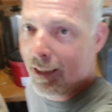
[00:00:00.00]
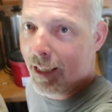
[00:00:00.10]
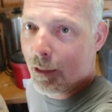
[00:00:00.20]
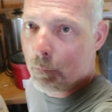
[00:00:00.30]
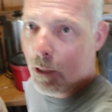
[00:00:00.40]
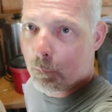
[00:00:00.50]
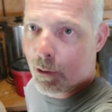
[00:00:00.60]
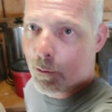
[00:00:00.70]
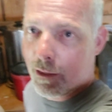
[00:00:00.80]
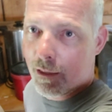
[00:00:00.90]
It about
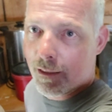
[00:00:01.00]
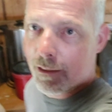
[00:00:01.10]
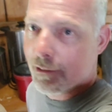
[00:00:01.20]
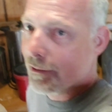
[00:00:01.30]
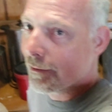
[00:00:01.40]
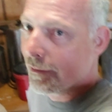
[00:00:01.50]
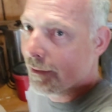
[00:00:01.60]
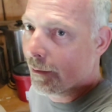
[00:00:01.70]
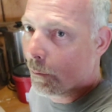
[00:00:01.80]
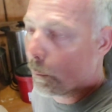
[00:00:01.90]
broke our hearts.
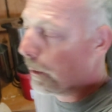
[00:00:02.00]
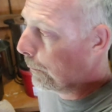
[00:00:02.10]
We